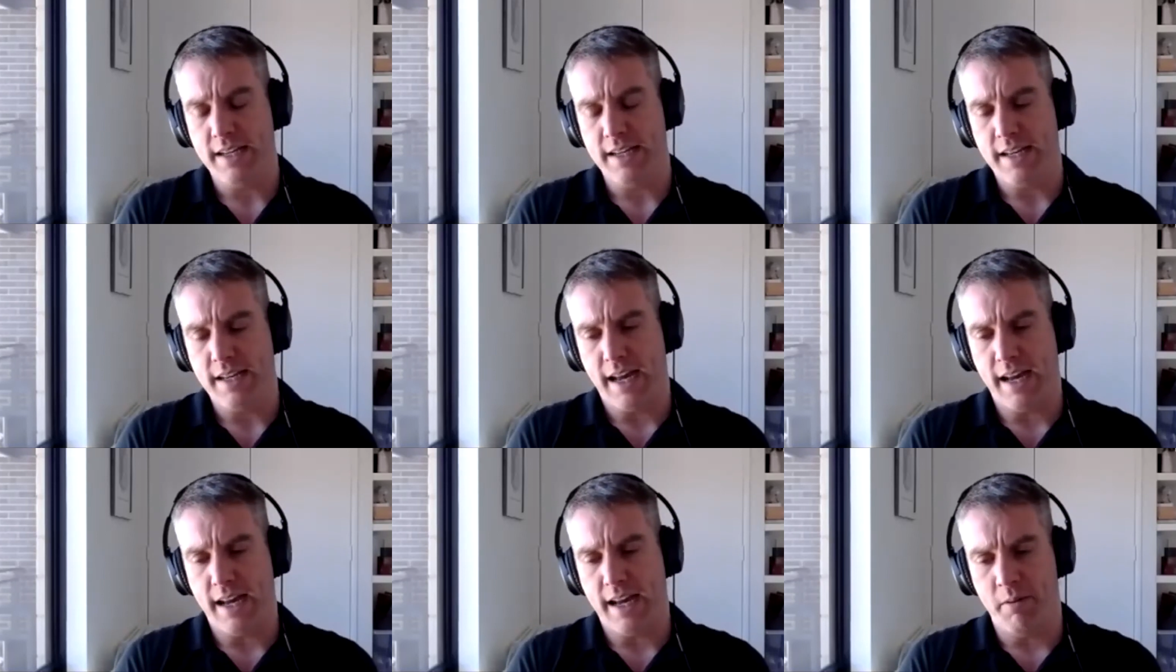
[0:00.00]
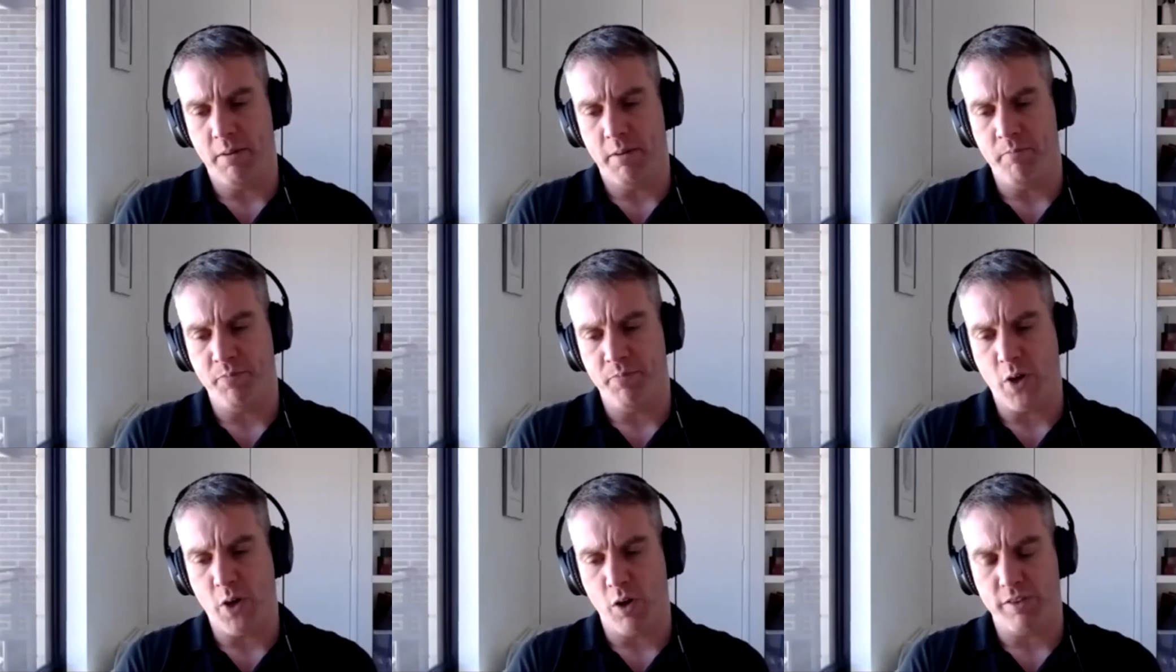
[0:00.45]
um,
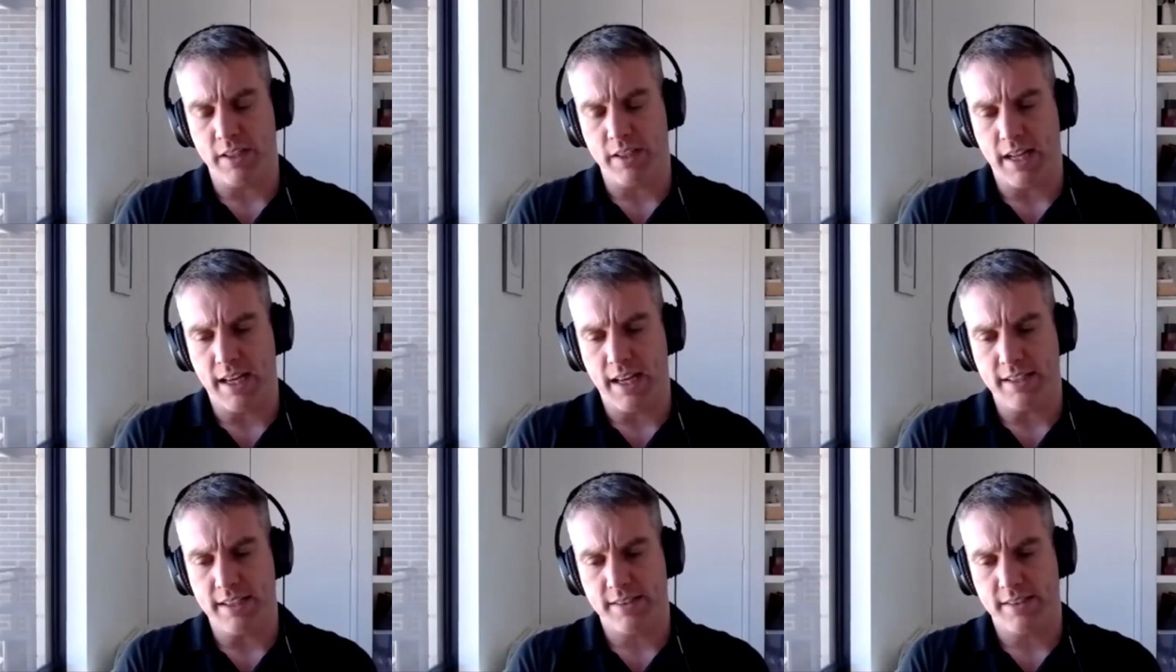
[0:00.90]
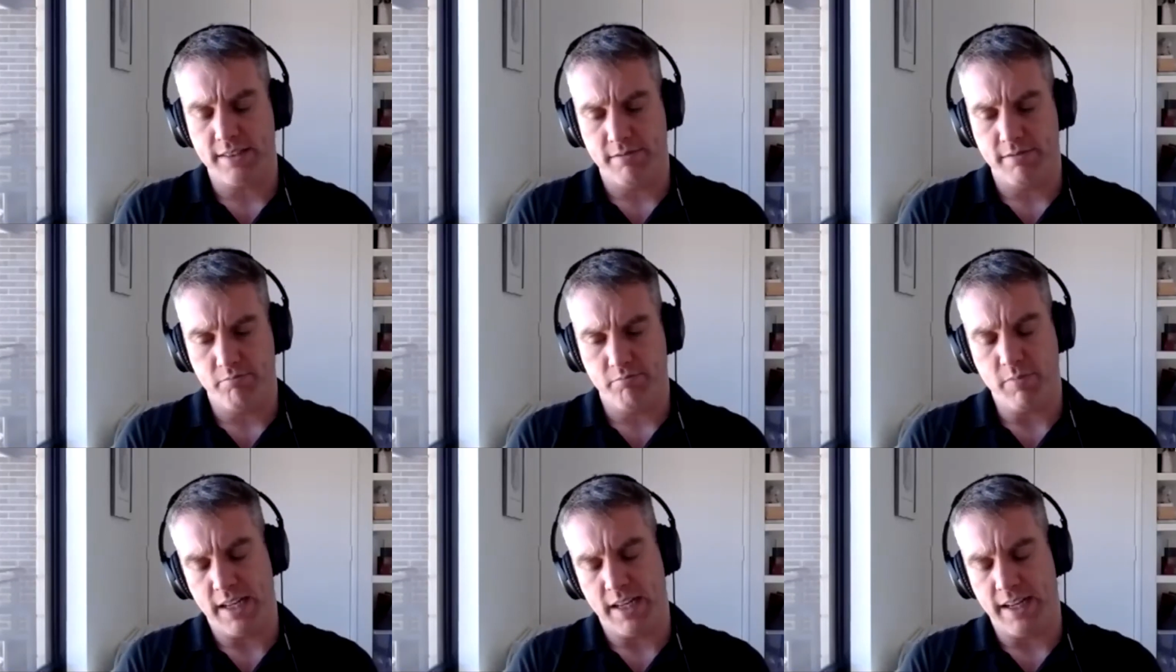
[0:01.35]
over the last
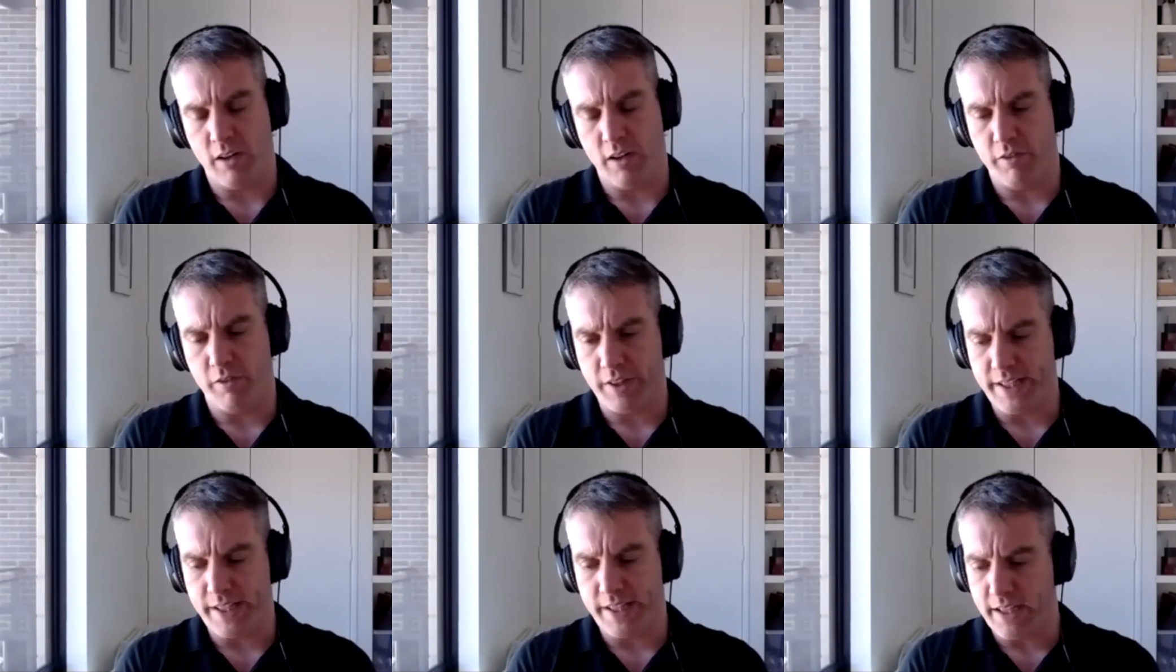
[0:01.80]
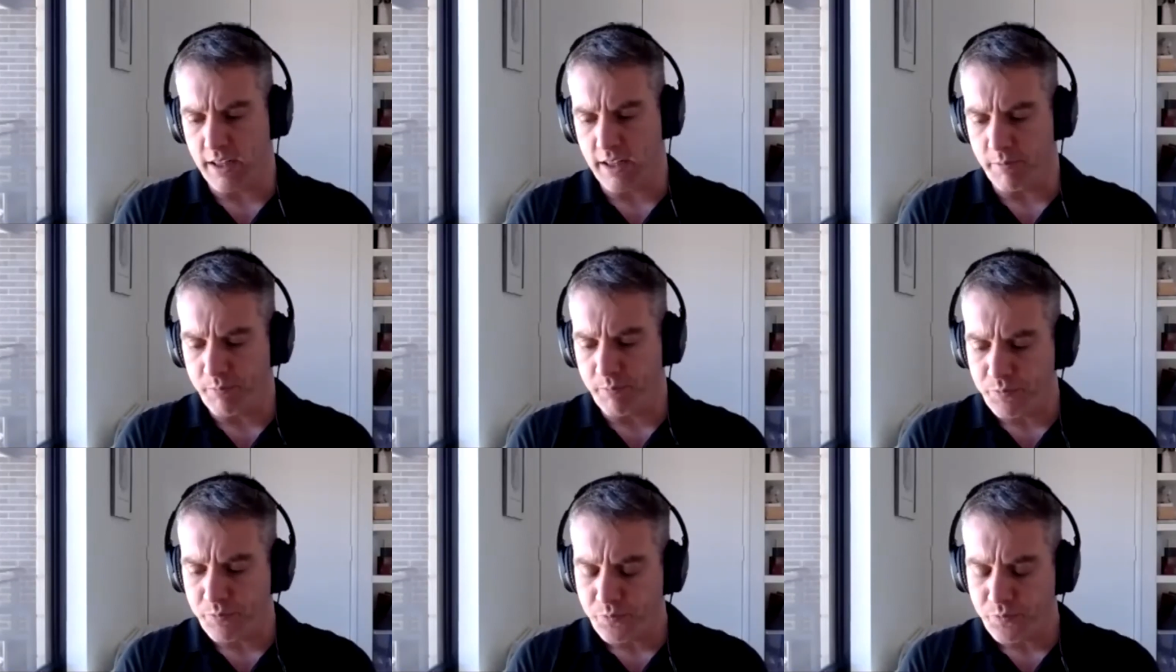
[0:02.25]
a little over a year